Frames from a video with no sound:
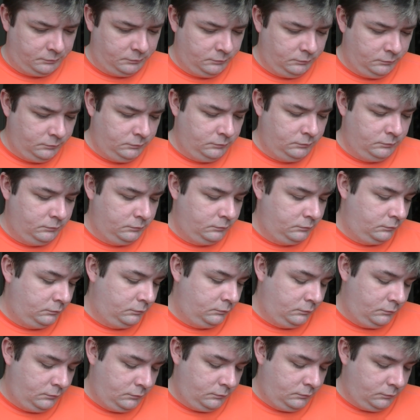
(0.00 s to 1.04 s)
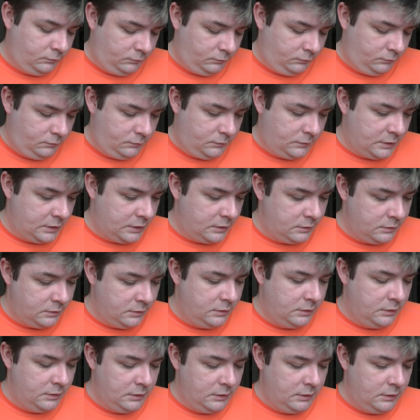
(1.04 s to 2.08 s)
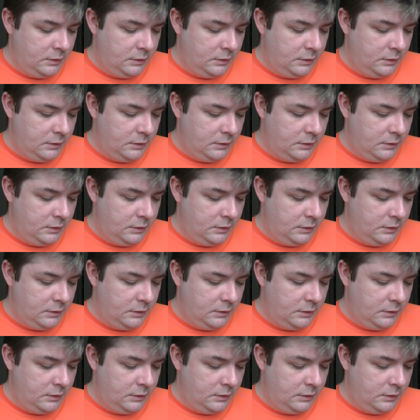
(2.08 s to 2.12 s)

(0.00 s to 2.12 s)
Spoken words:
No one is speaking in this clip.